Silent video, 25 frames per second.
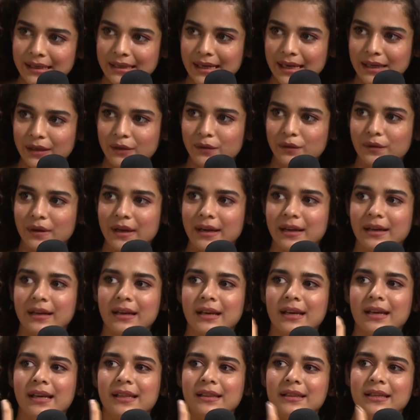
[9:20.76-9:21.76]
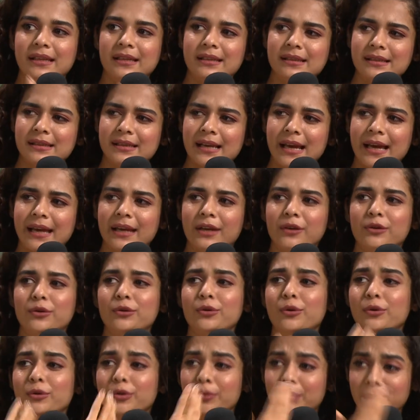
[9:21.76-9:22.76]
life, and things like,
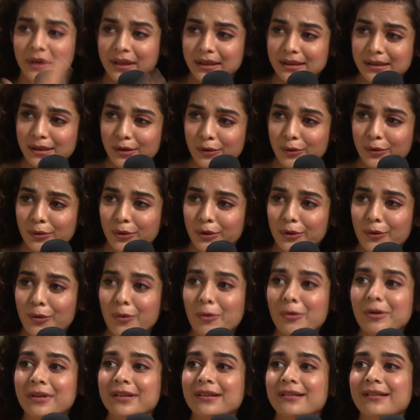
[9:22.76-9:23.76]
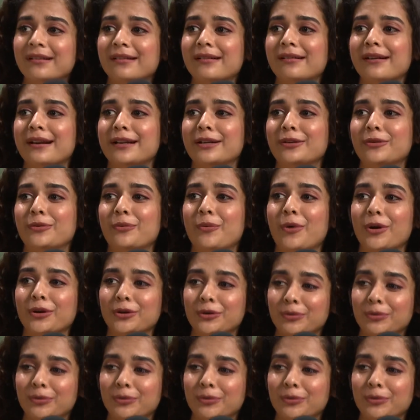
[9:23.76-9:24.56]
you know, your parents are growing older and you want to